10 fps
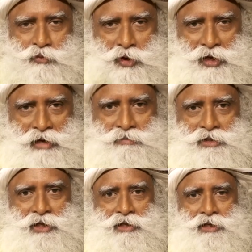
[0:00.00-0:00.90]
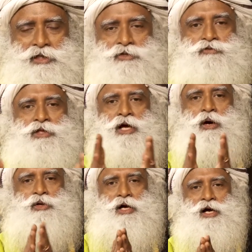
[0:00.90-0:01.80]
What I'm saying is,
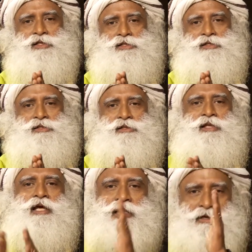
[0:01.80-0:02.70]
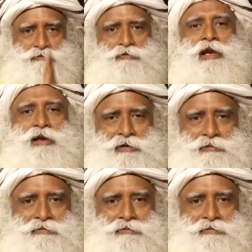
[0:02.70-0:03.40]
without us, they live well.